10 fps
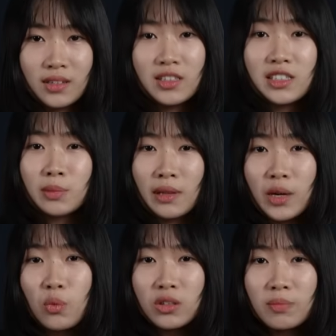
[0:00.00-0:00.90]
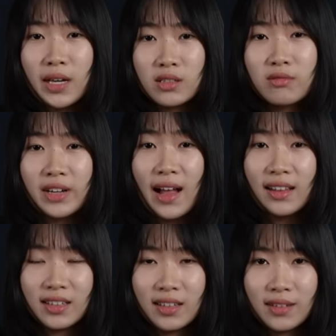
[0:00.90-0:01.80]
the display won't match
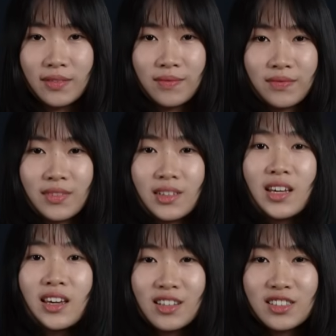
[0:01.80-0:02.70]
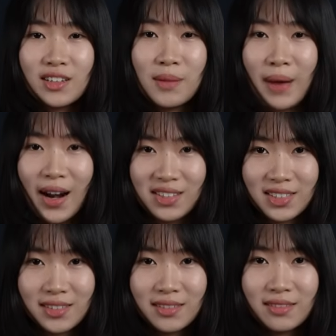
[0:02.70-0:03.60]
reality. Here's a
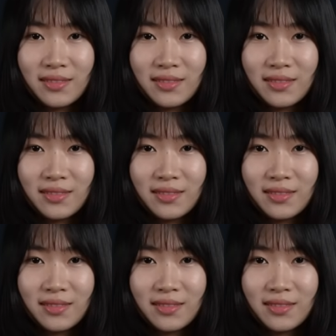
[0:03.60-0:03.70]
comparison.